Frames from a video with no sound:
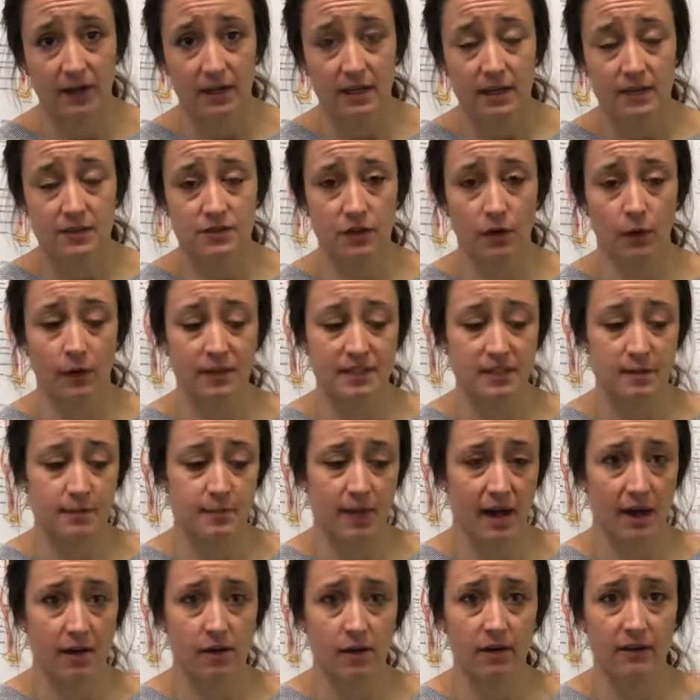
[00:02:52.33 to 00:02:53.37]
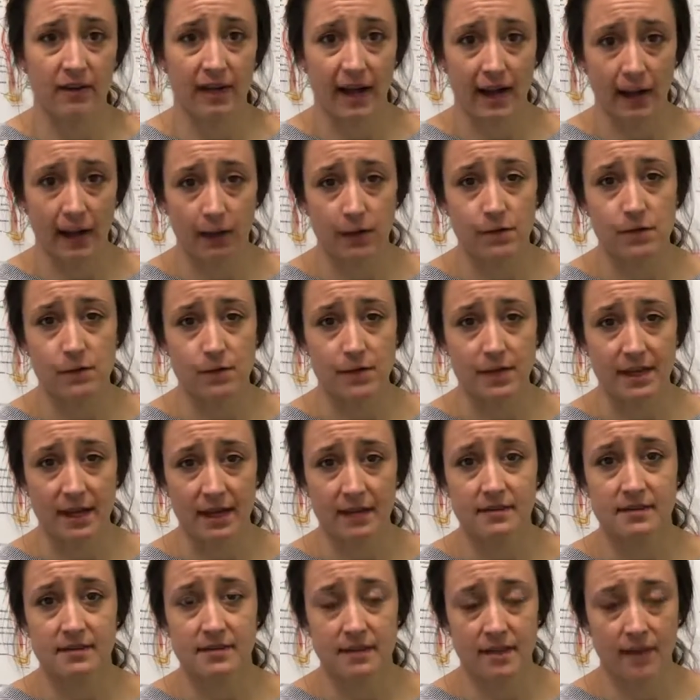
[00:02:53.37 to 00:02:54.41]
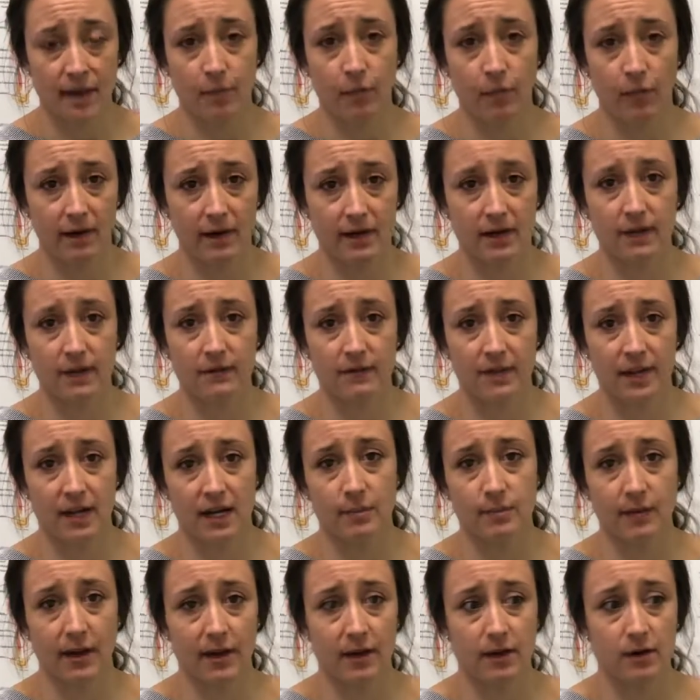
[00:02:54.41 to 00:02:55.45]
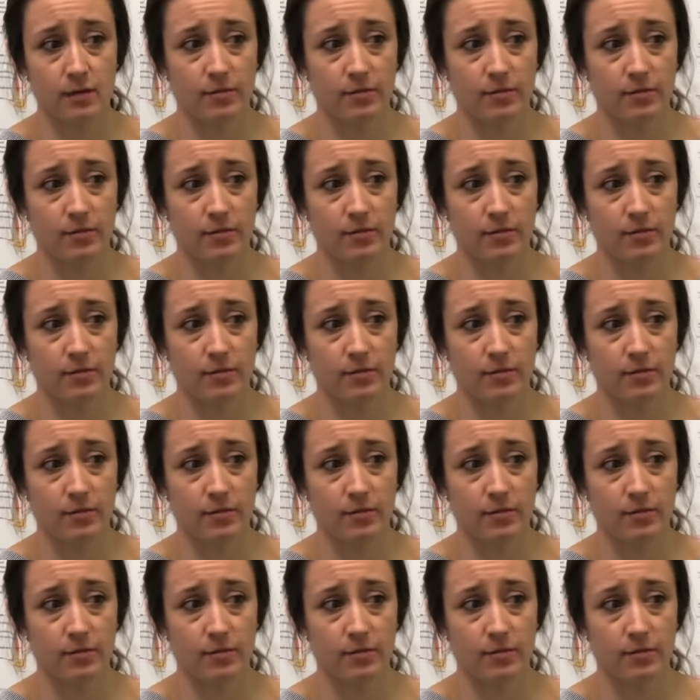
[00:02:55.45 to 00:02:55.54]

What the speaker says: So it's a matter of how you get to that point of getting better,